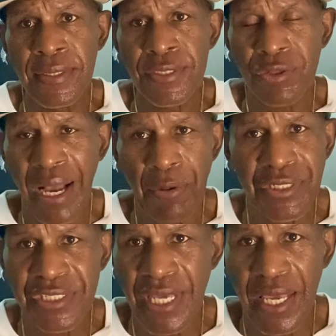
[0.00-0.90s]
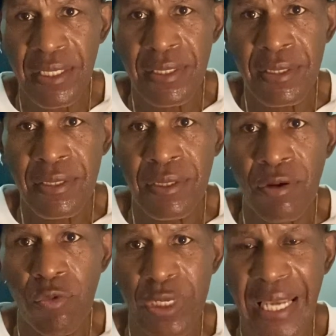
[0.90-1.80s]
So I would say,
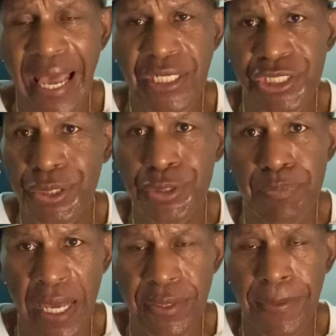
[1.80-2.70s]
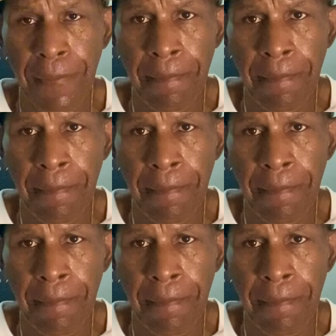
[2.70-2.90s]
we gotta choose better.